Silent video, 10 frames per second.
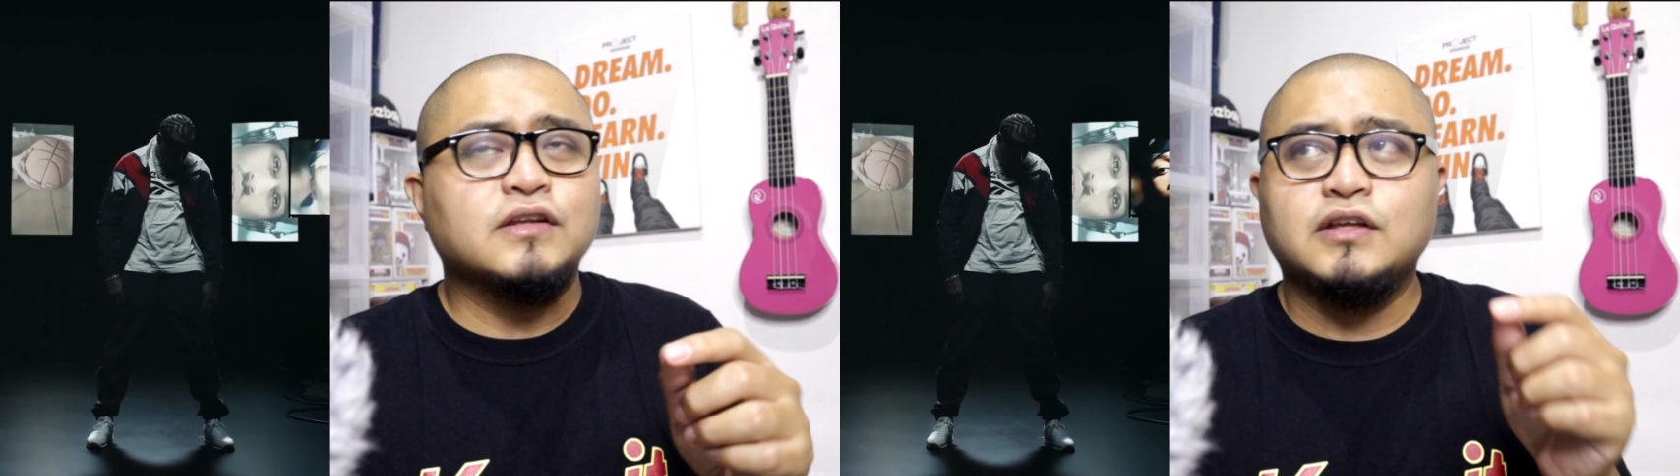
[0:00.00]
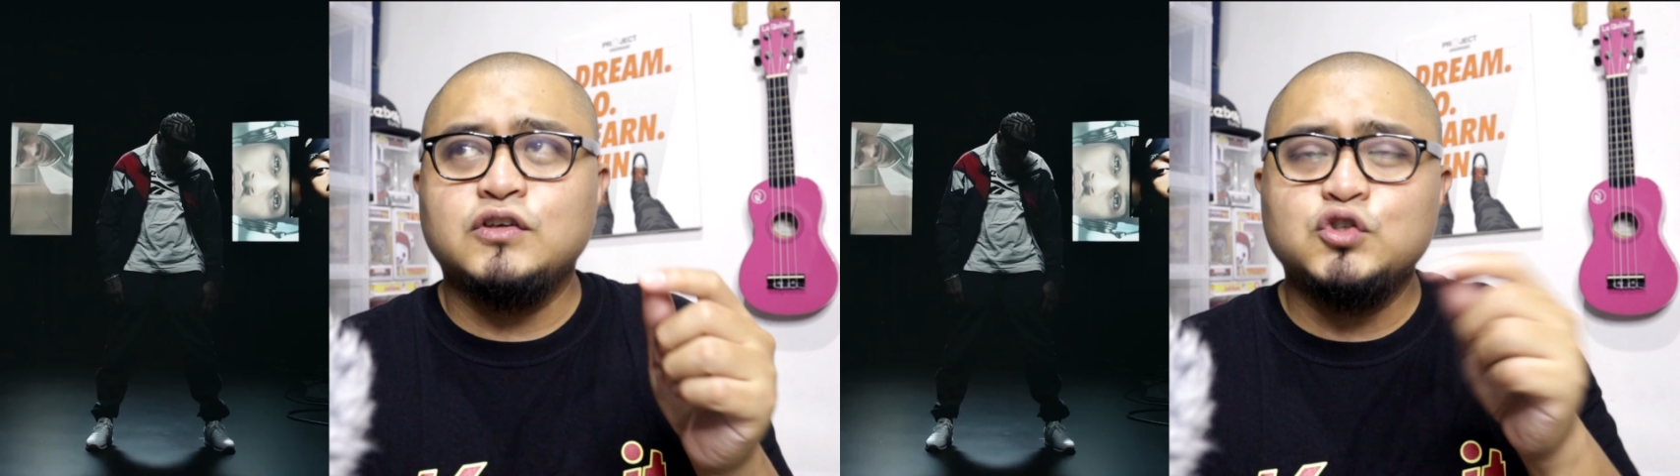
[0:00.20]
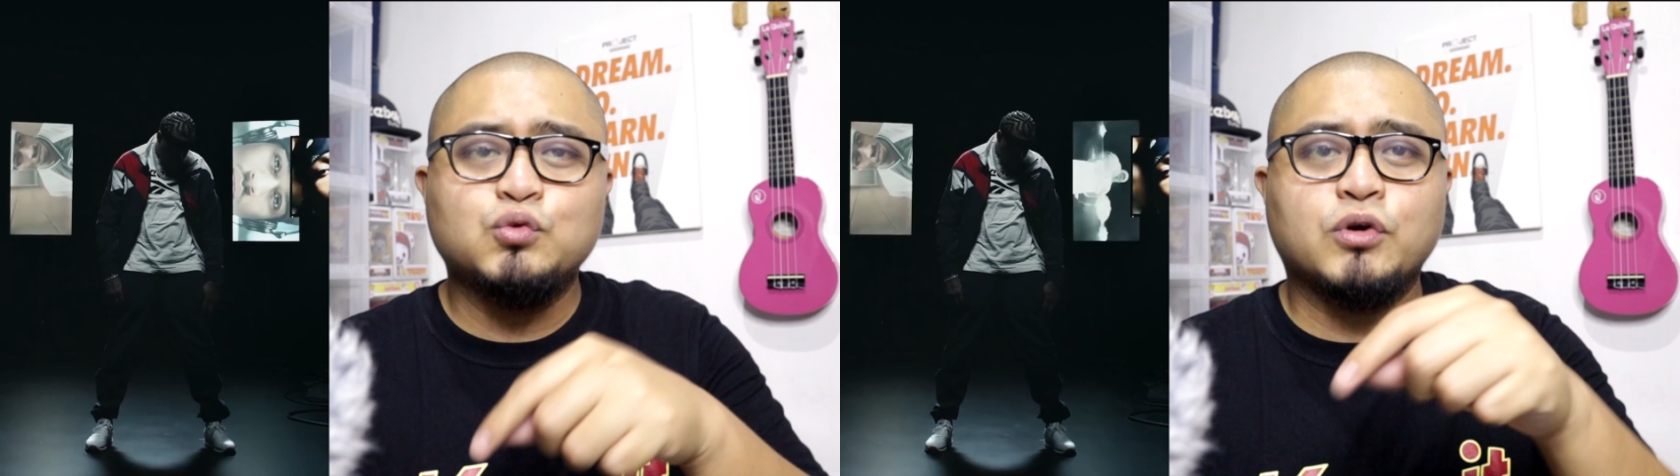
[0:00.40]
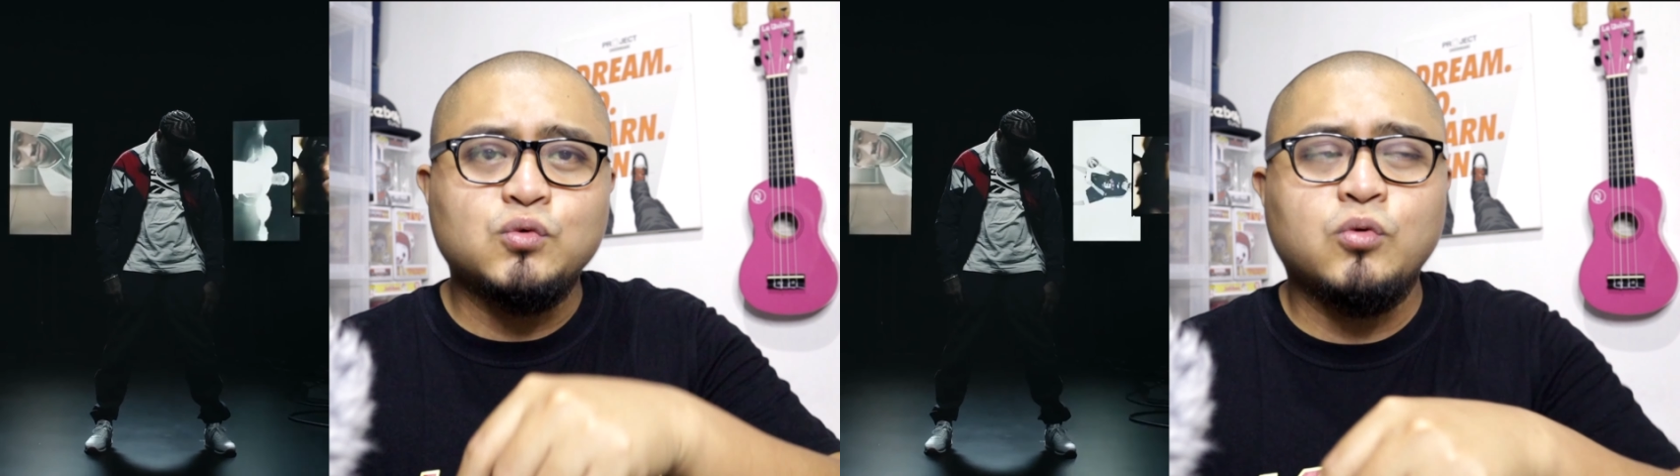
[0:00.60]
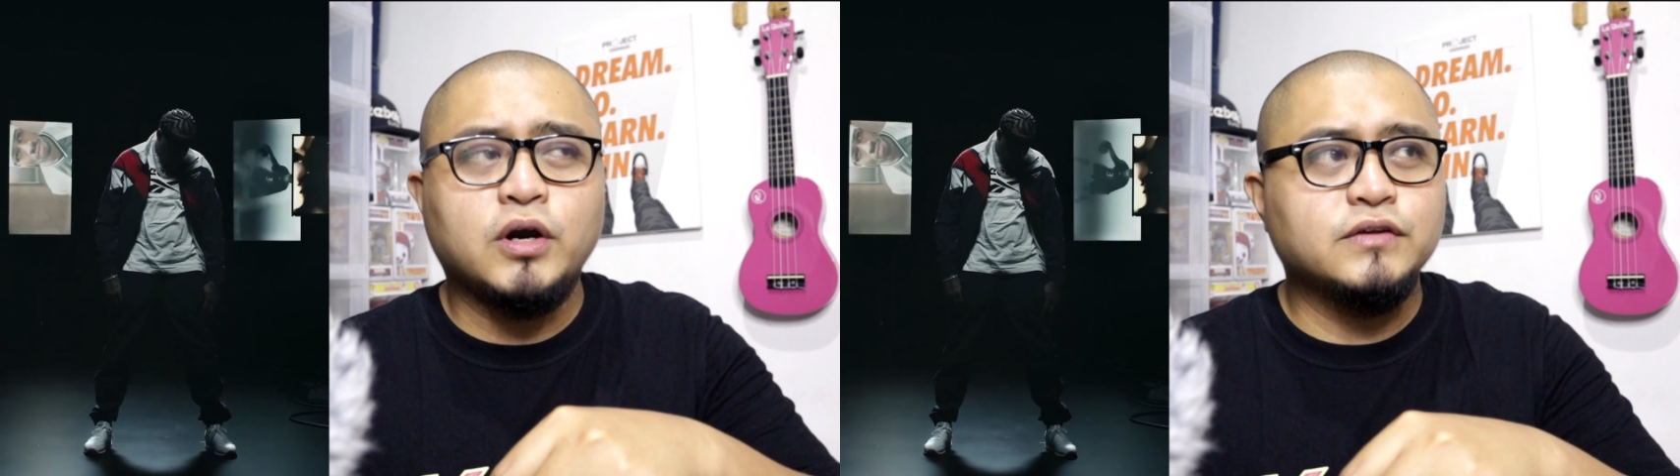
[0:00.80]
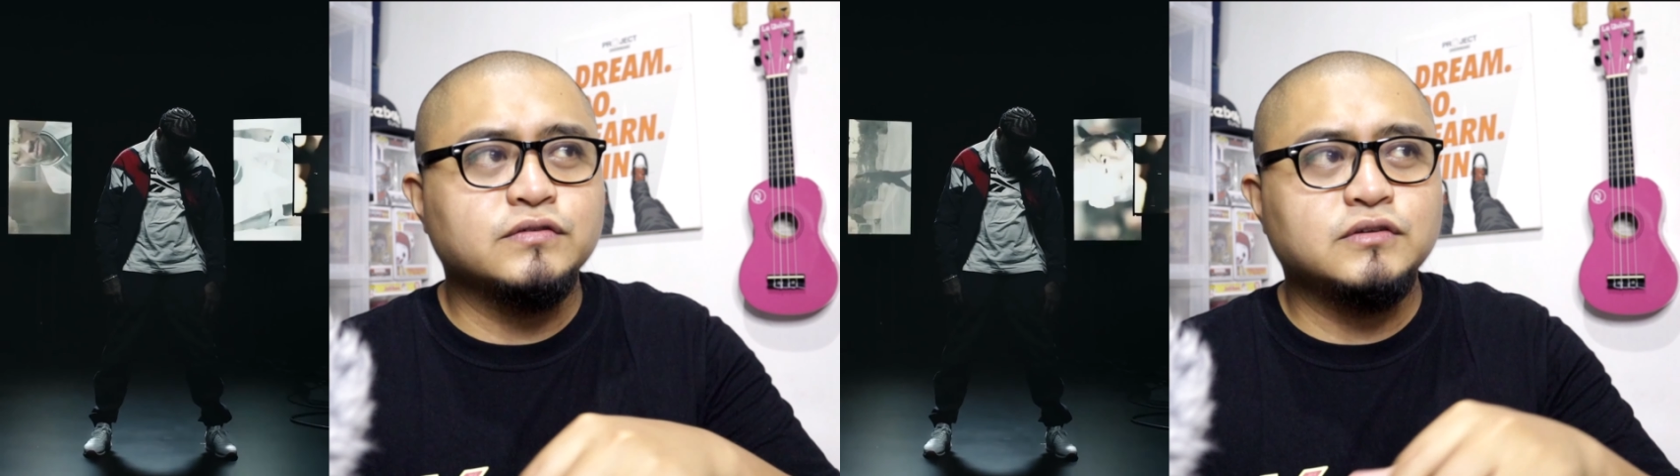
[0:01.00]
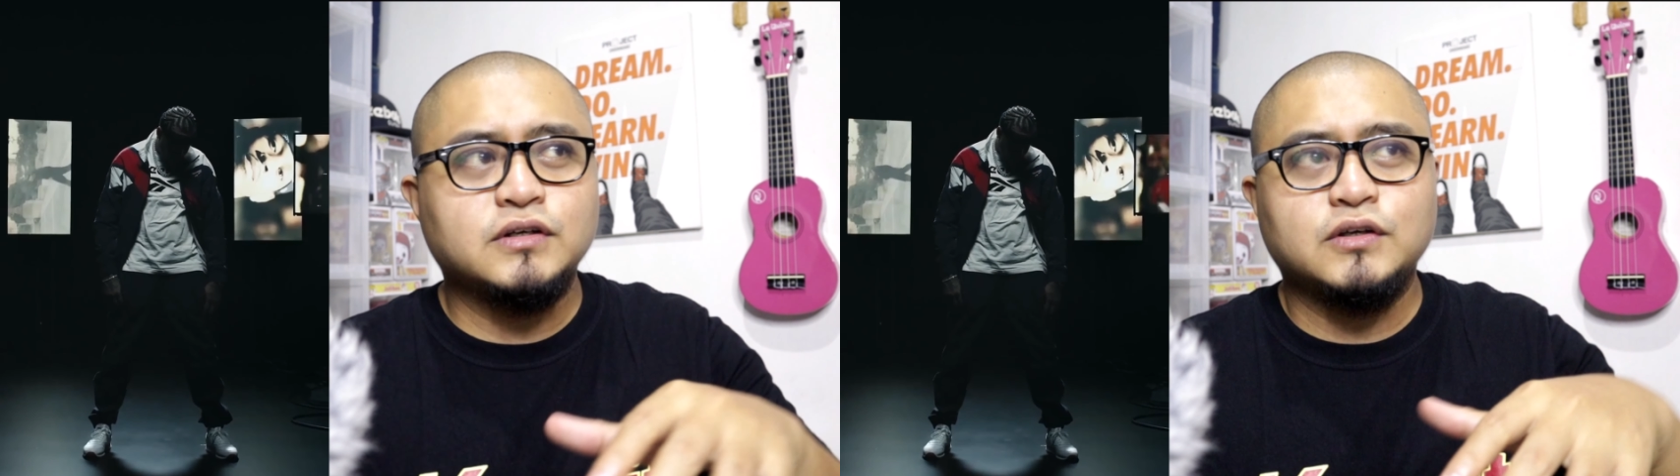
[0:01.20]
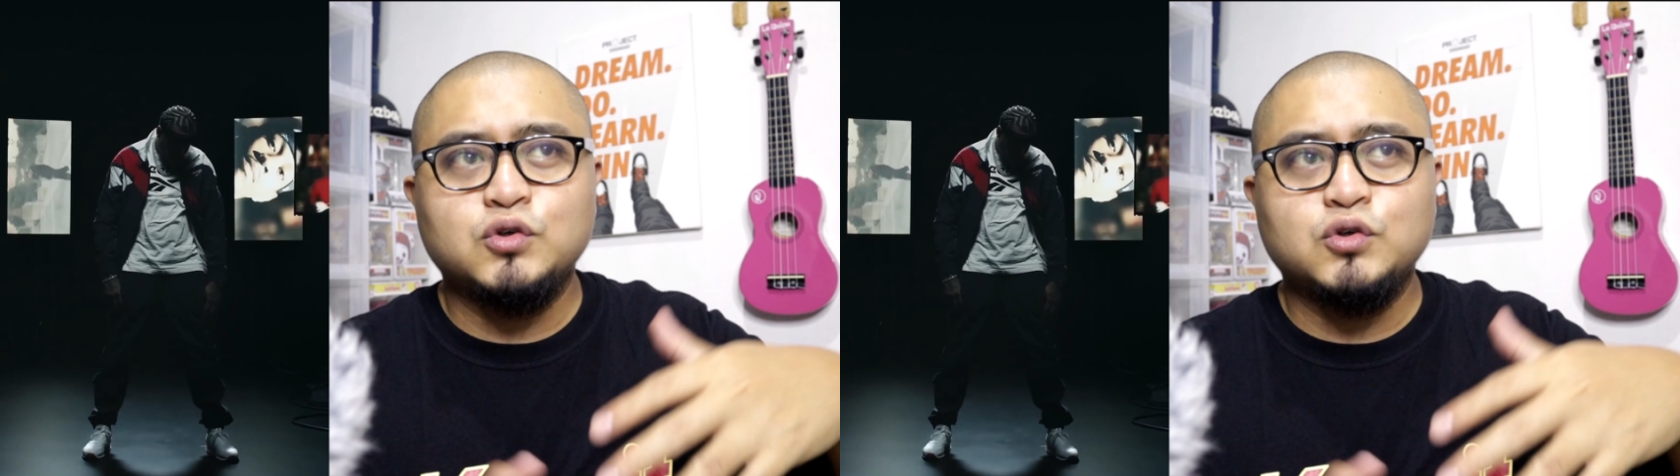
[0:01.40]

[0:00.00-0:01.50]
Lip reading: the newer ones, the